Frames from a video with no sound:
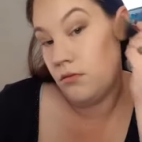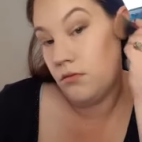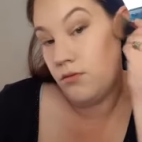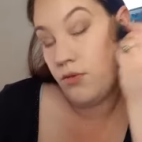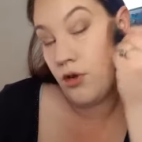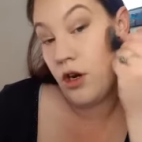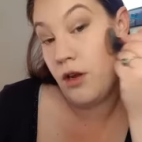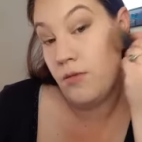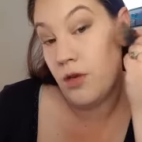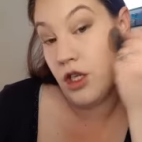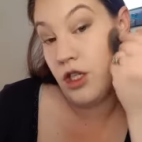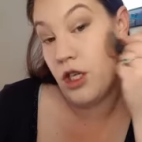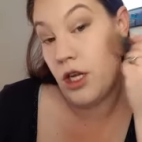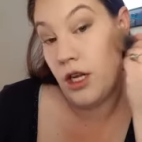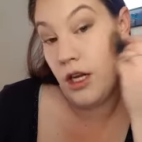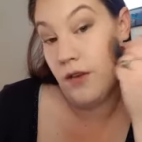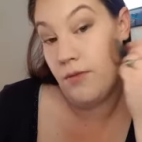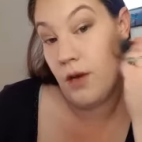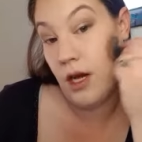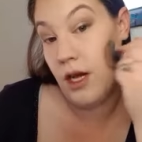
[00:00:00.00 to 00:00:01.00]
pretty much
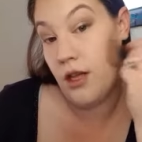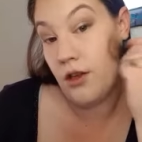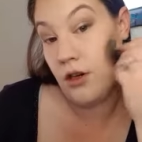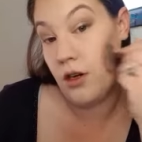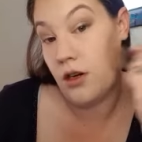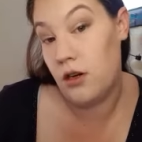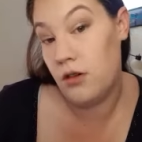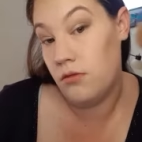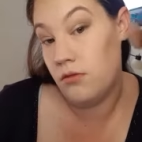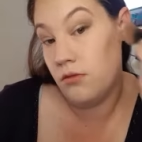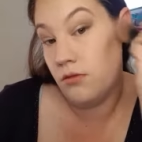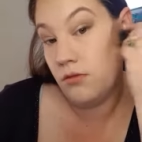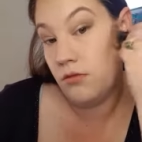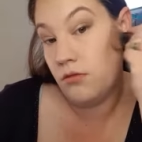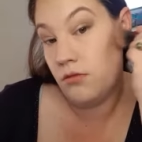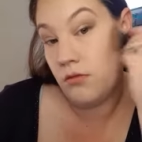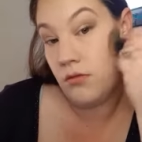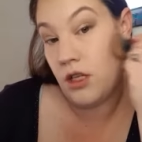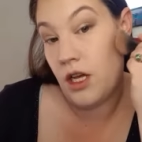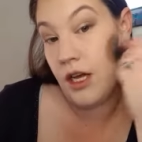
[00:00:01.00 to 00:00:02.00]
any of my other,
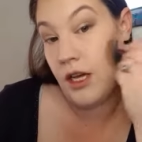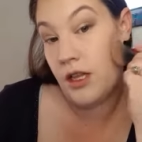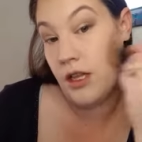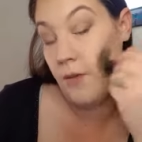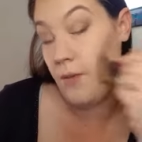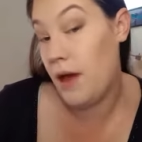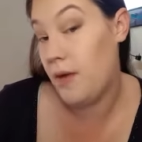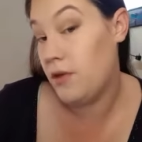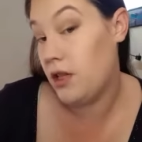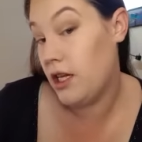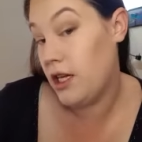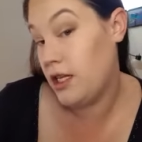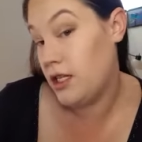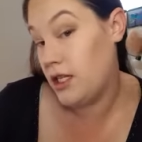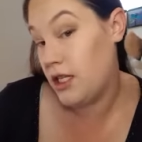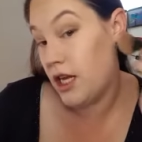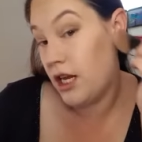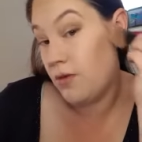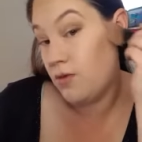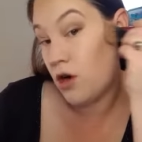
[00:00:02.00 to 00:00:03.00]
like the Maybelline
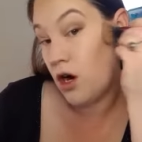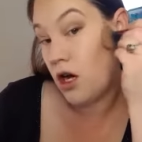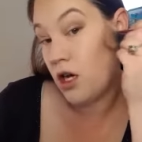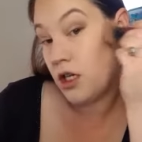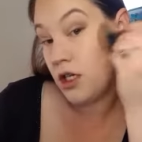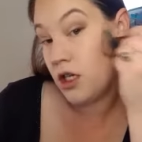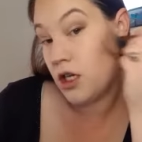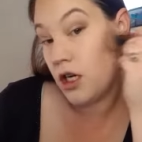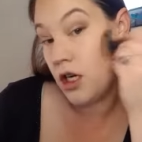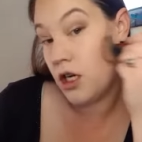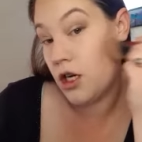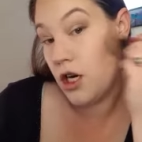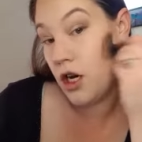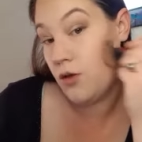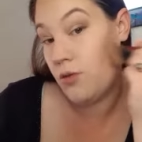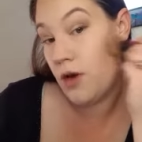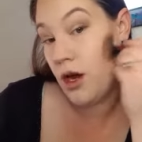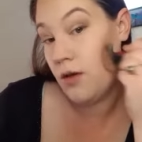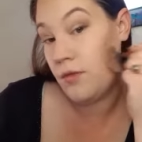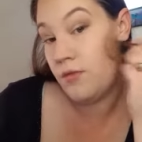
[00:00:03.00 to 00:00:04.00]
City Bronzer,
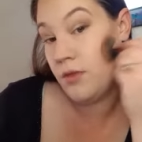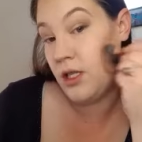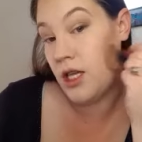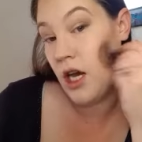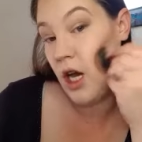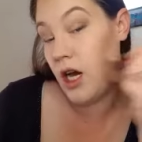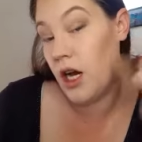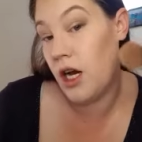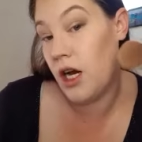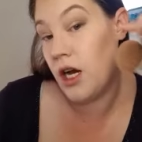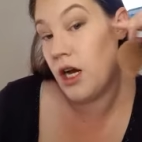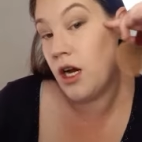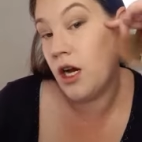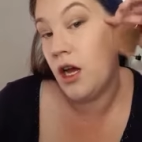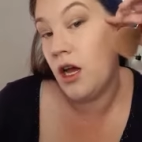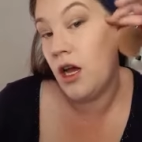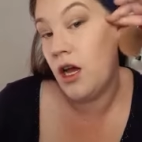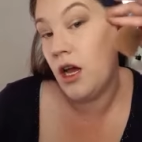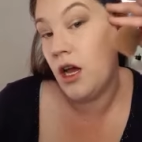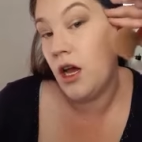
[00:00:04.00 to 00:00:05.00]
no problems there.
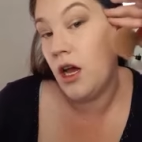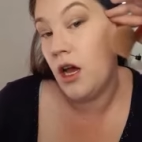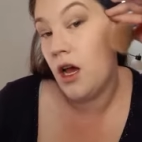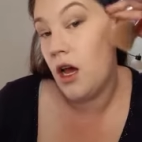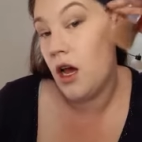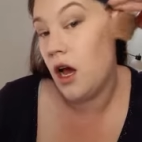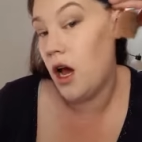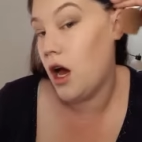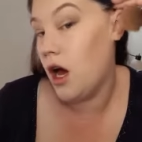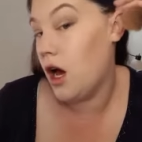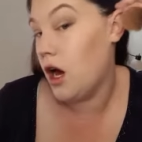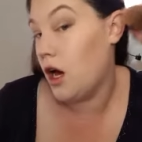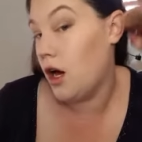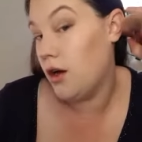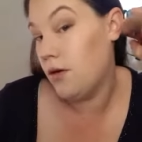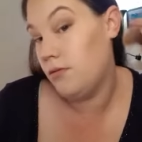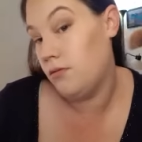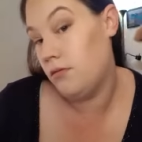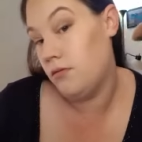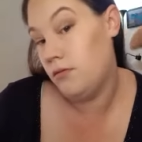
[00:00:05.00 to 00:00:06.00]

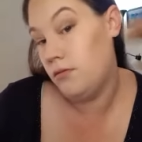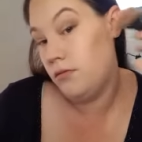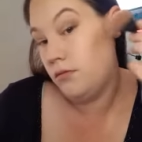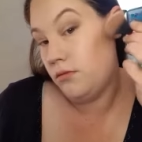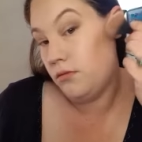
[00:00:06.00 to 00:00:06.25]
Um,